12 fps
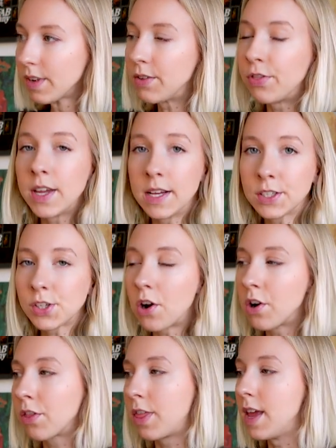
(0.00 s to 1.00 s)
these
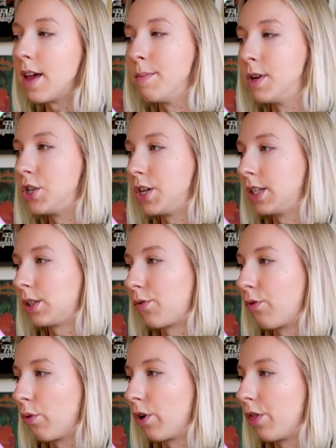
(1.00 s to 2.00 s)
are the images
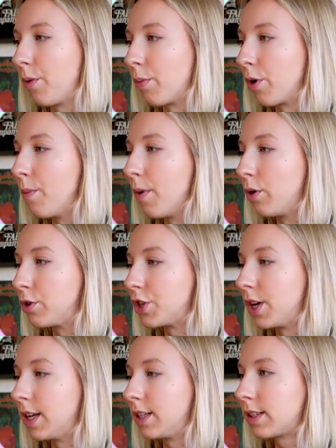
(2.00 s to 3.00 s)
for the
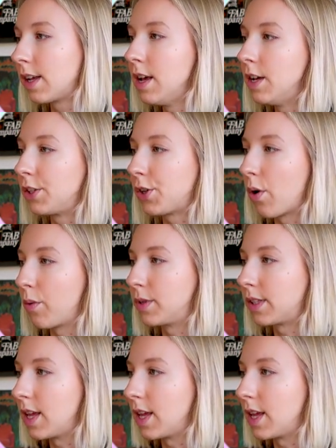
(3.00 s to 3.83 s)
promotions. So I was